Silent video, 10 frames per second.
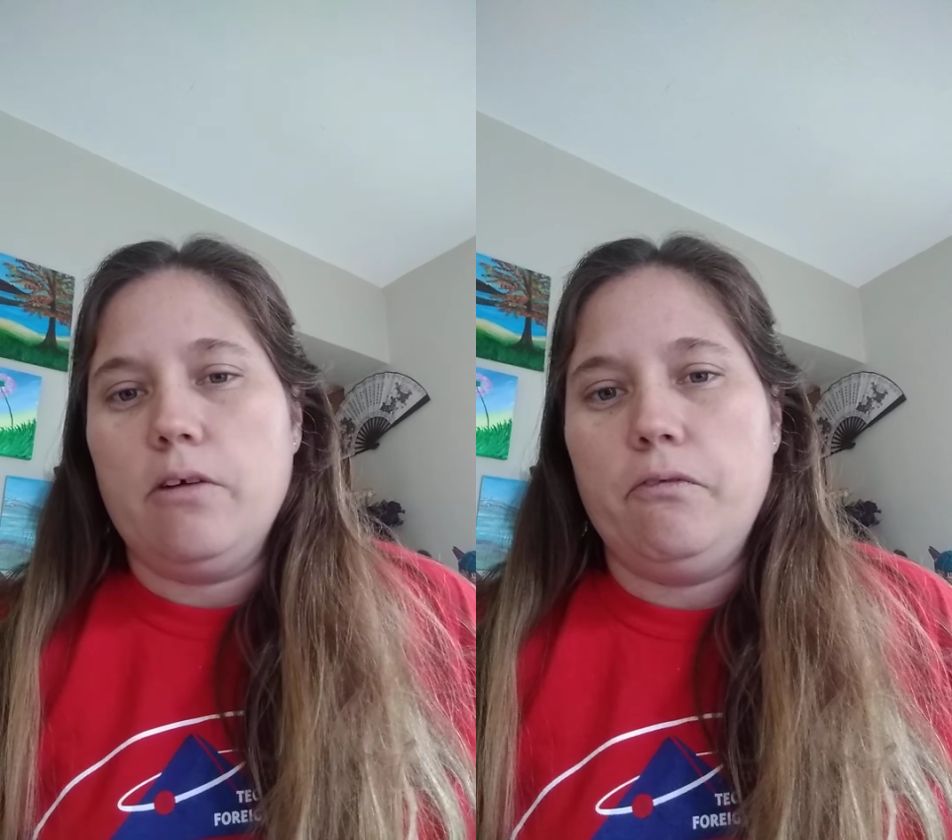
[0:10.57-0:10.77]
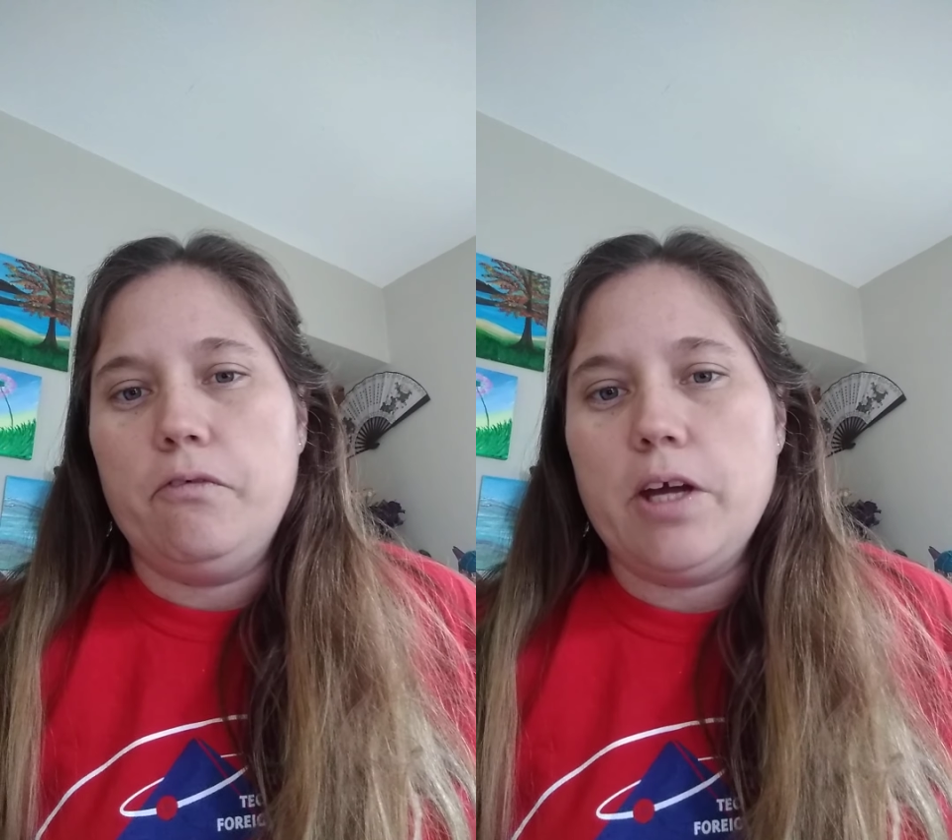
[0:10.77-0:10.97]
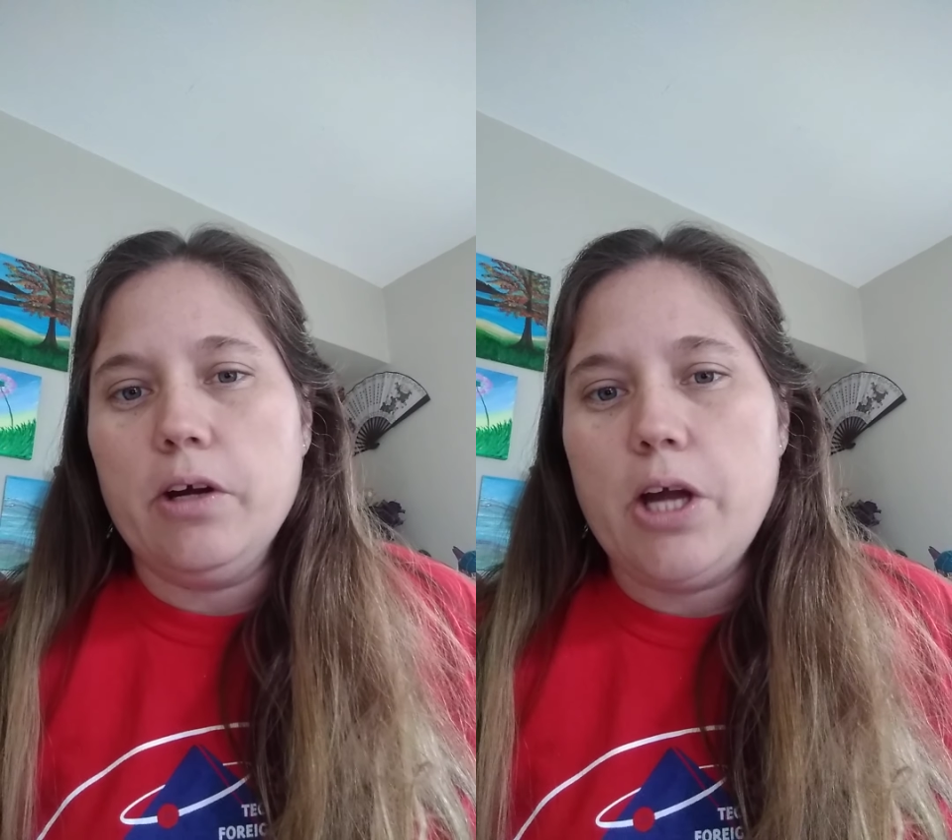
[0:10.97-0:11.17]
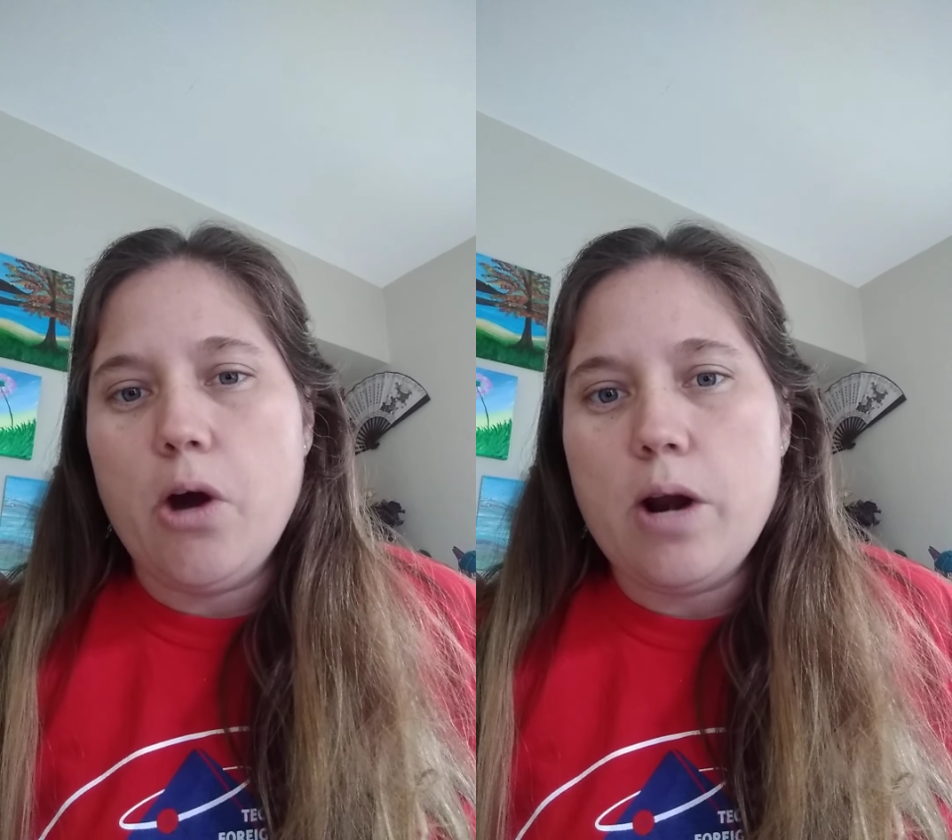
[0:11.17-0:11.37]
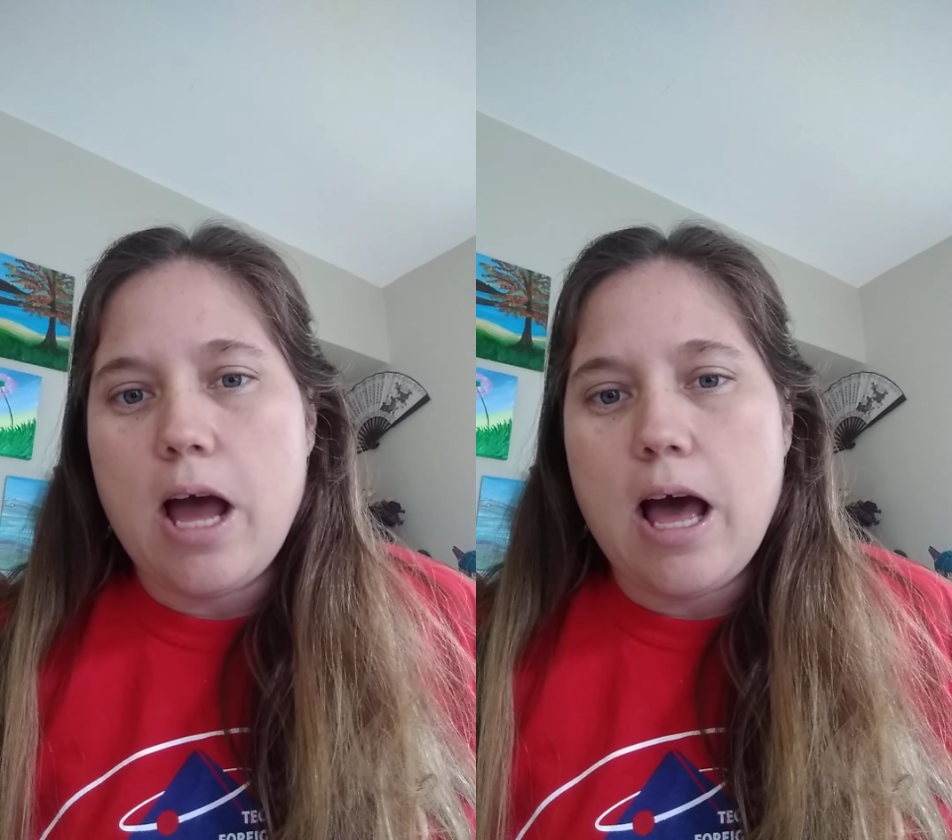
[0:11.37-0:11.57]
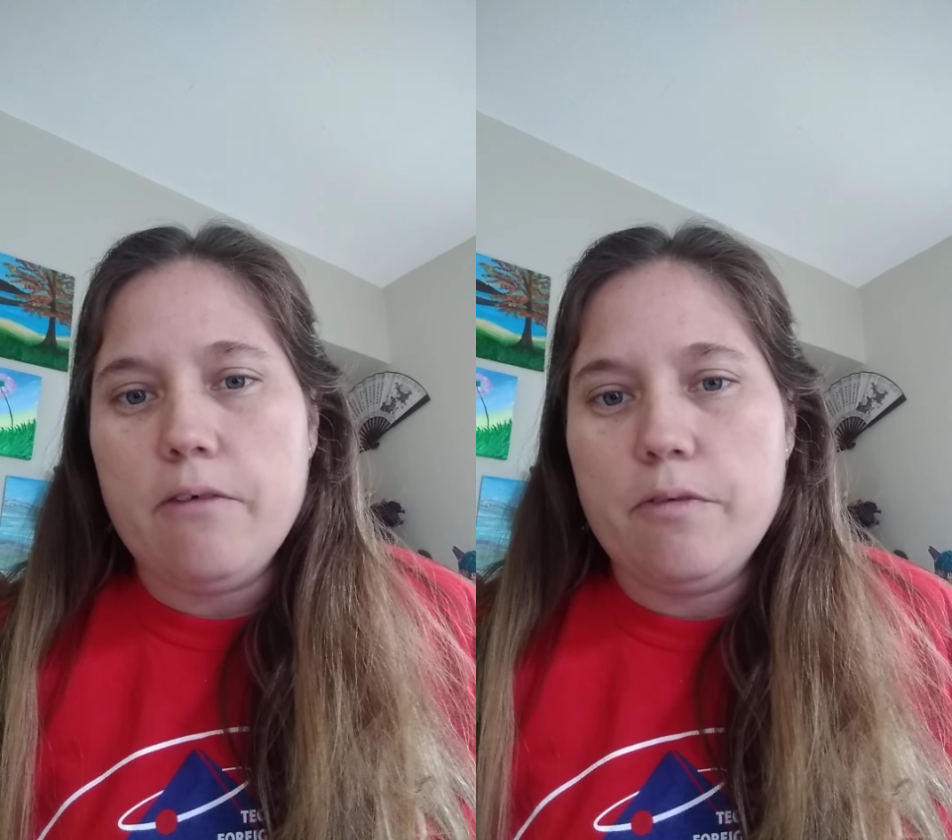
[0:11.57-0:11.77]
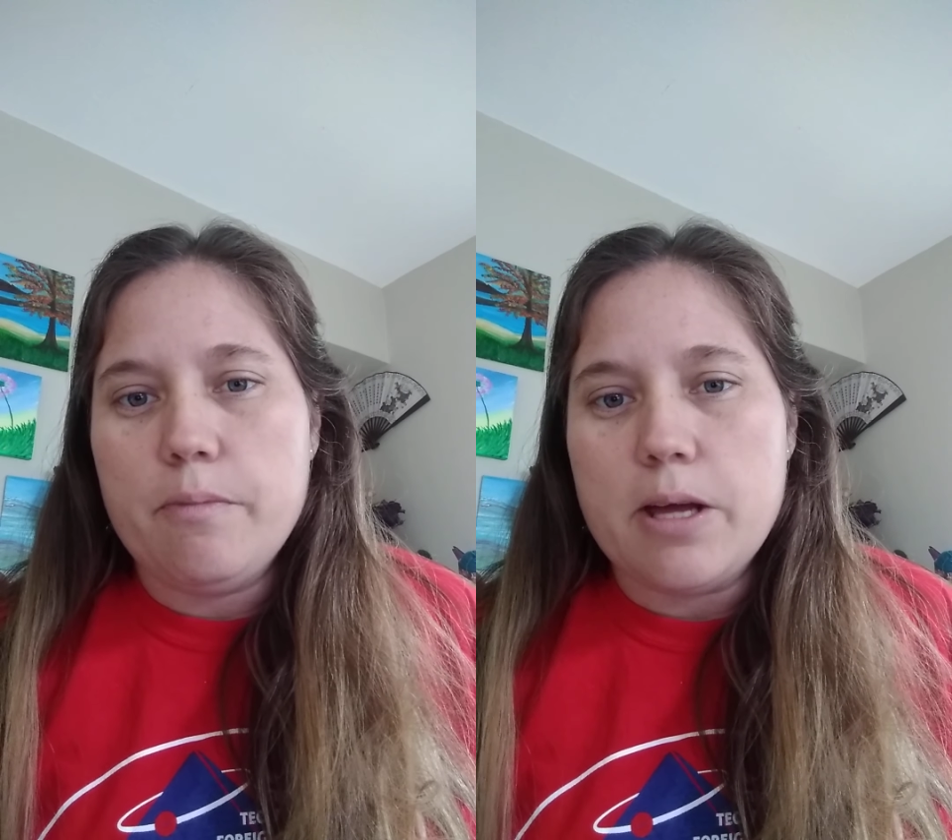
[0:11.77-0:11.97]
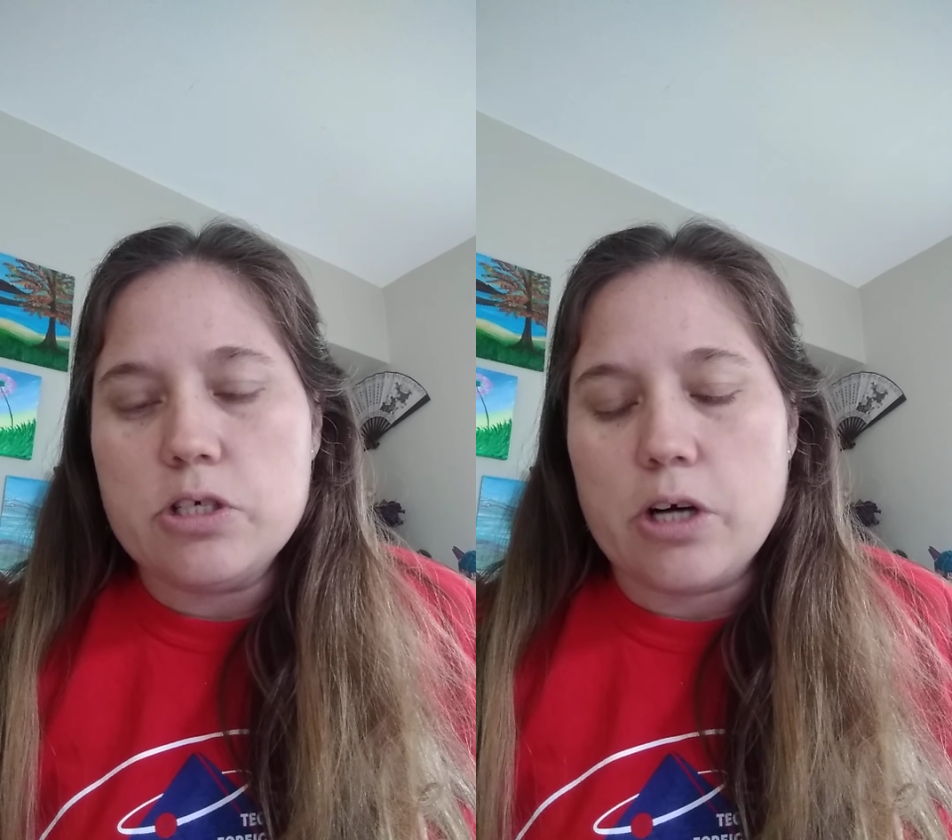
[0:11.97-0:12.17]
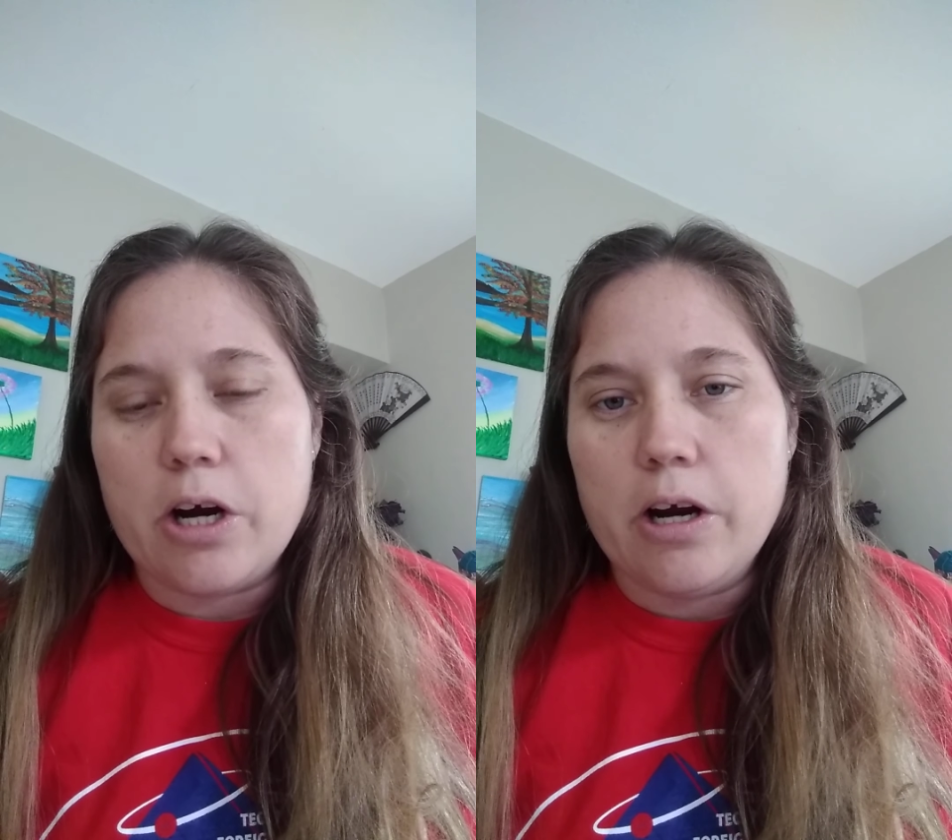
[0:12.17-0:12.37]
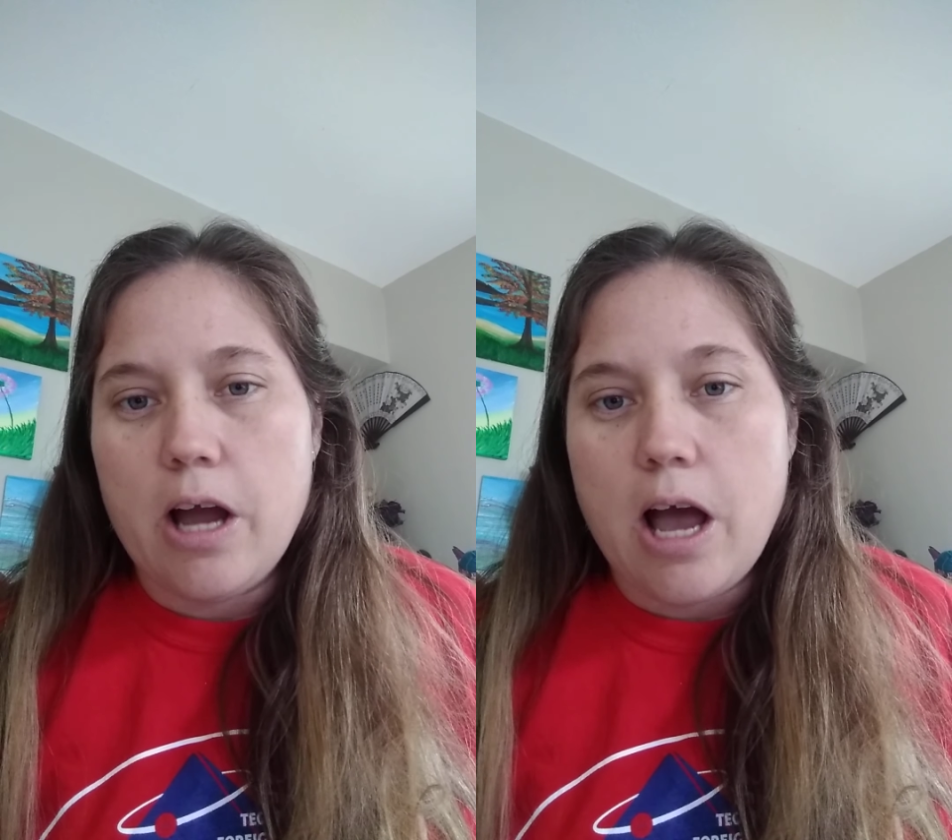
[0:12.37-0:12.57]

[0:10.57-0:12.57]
very own alphabet chart.